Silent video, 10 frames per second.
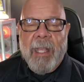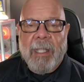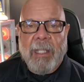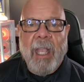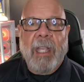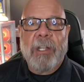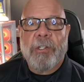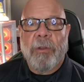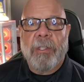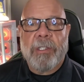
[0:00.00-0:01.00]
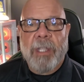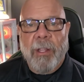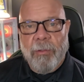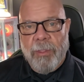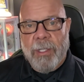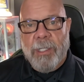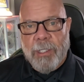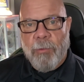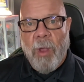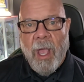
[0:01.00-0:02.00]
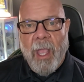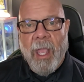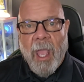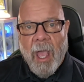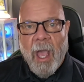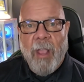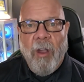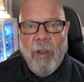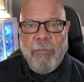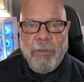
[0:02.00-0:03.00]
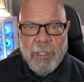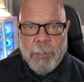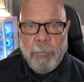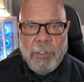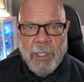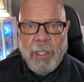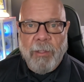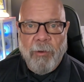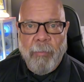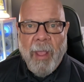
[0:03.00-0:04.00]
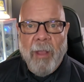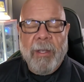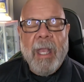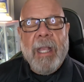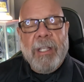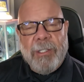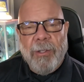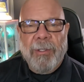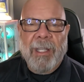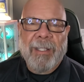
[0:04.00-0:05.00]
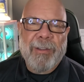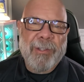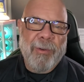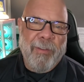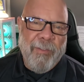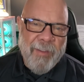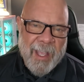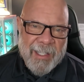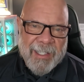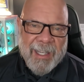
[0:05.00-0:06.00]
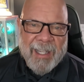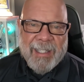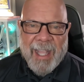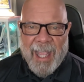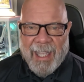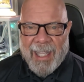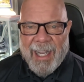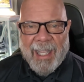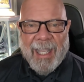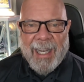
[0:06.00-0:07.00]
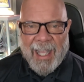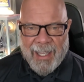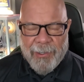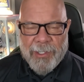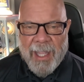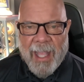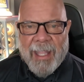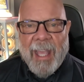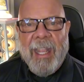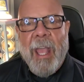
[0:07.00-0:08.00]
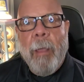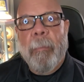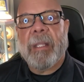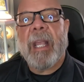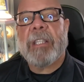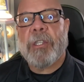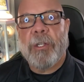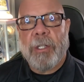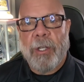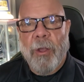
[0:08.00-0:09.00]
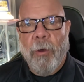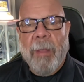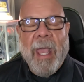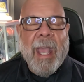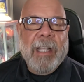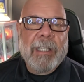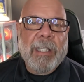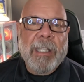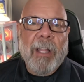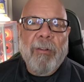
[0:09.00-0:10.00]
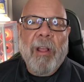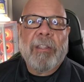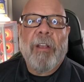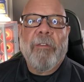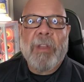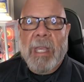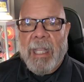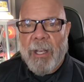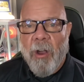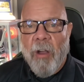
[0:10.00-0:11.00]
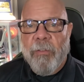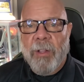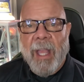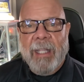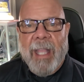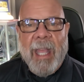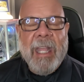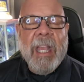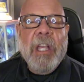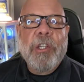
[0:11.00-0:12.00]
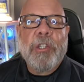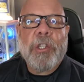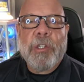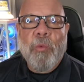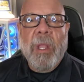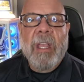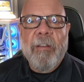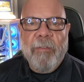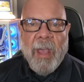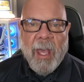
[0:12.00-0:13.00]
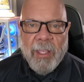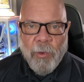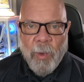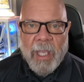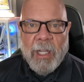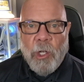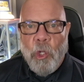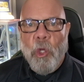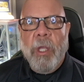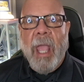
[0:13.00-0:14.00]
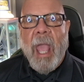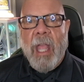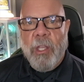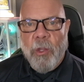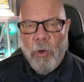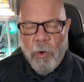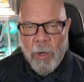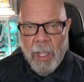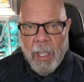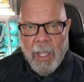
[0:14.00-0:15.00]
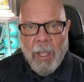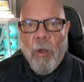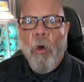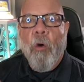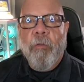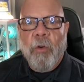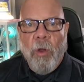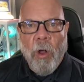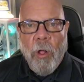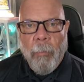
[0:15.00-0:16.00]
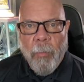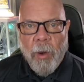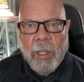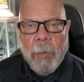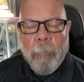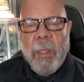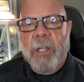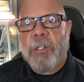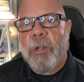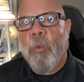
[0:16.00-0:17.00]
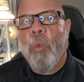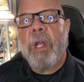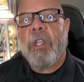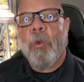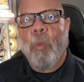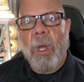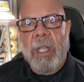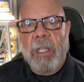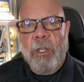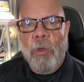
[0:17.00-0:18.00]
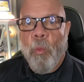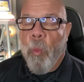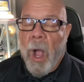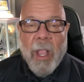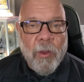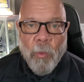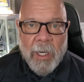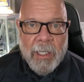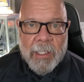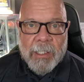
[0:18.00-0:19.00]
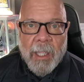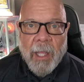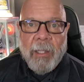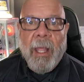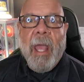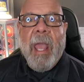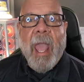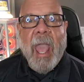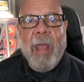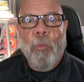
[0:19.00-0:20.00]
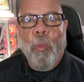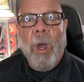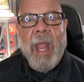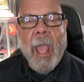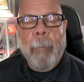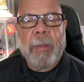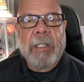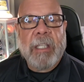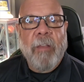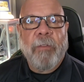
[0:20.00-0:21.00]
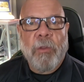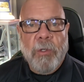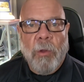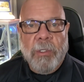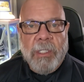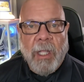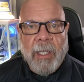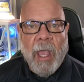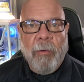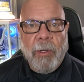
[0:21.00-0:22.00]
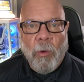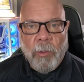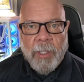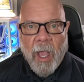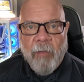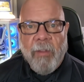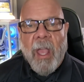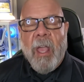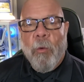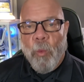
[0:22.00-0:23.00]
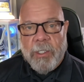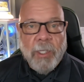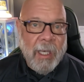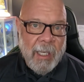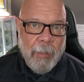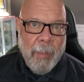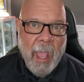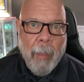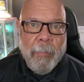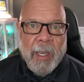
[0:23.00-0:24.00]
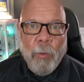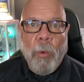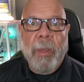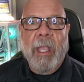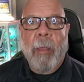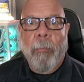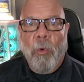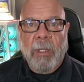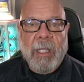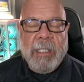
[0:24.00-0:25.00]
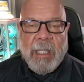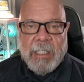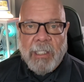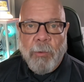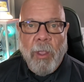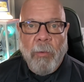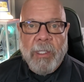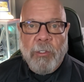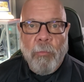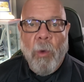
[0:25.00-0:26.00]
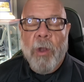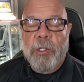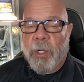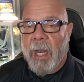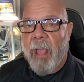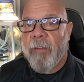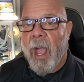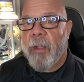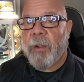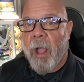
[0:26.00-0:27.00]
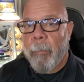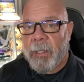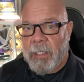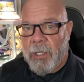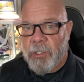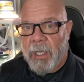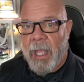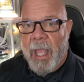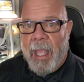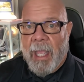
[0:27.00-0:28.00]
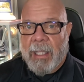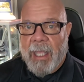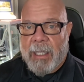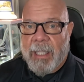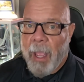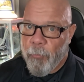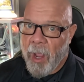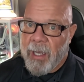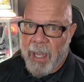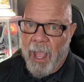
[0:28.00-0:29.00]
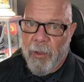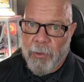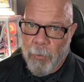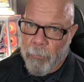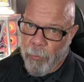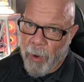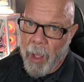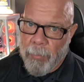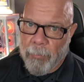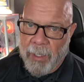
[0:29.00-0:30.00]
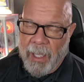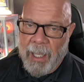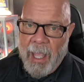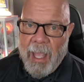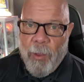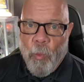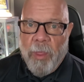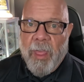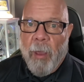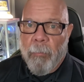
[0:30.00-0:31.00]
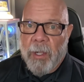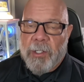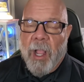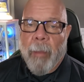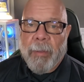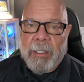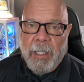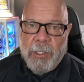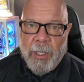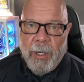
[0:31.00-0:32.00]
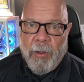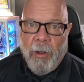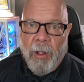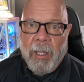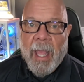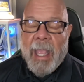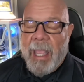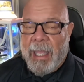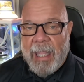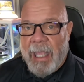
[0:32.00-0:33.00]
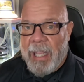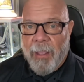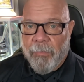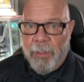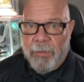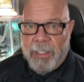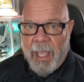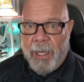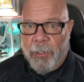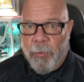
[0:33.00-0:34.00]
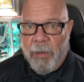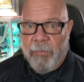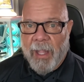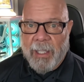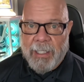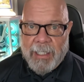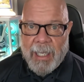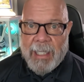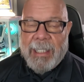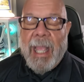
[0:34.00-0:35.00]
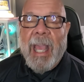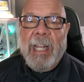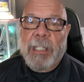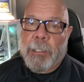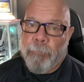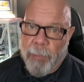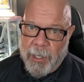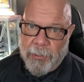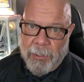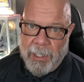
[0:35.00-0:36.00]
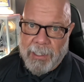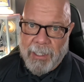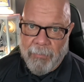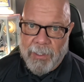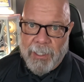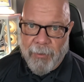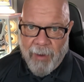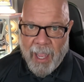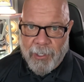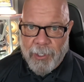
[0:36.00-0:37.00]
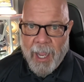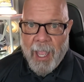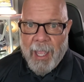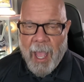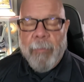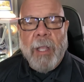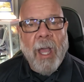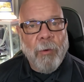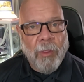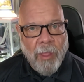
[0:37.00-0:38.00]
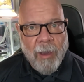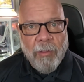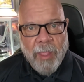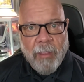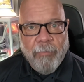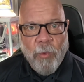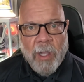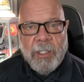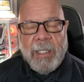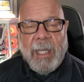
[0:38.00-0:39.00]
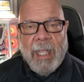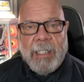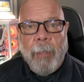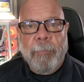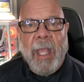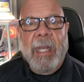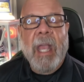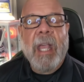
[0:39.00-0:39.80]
that they can show the seller, this is why I offer this particular amount, so that there's no offense, none taken. I understand that, but that's good to know. As a seller out there, if you're getting an offer like that, just reevaluate it. Look at your overall market picture, what you're wanting to do, why you're wanting to sell, and what happens if you don't sell now and hold off. What's going to end up happening when we get more listings, as we always do March, you're going to have higher competition at that time. Right now, you're probably without much competition at all in any of the Santa Clarita Valley cities, and especially Stevenson Ranch. I'm Connor with Honor. Thank you for watching today's update.